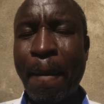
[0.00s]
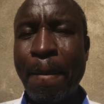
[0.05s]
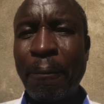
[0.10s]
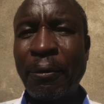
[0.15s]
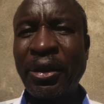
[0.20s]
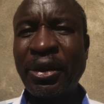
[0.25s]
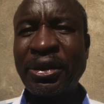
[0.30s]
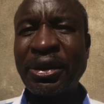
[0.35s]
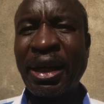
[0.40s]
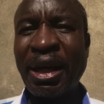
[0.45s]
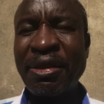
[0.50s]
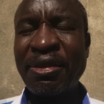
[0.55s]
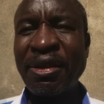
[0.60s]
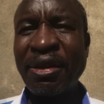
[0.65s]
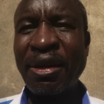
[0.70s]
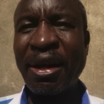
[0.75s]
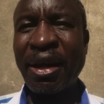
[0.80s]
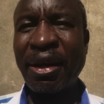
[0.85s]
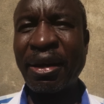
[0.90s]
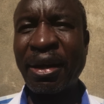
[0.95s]
There's nothing
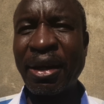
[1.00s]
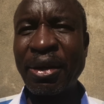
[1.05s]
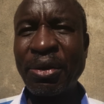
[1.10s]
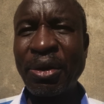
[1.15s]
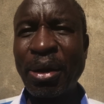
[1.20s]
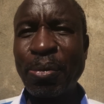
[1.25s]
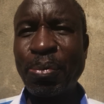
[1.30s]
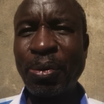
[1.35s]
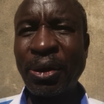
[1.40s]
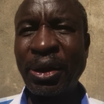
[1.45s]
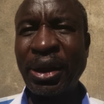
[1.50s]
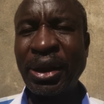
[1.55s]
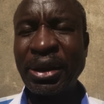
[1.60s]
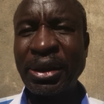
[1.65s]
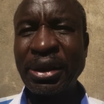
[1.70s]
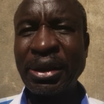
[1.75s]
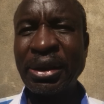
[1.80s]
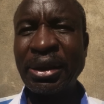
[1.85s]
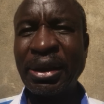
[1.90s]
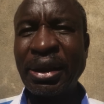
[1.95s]
like regular
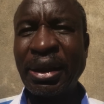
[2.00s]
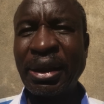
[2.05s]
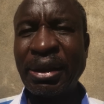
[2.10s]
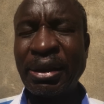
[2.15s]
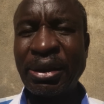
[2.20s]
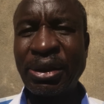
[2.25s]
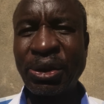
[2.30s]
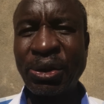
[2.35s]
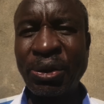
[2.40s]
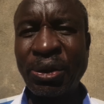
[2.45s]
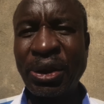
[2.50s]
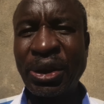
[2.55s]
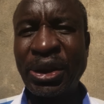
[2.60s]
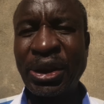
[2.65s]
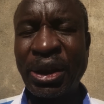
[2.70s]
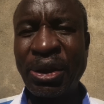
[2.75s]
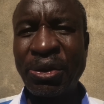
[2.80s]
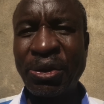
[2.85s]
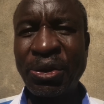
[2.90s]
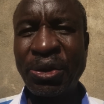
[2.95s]
police, it is called
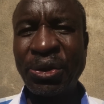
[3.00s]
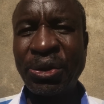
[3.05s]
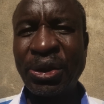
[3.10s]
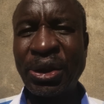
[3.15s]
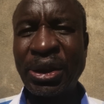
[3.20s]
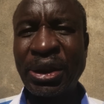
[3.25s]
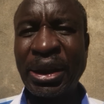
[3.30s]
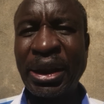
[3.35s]
general duties.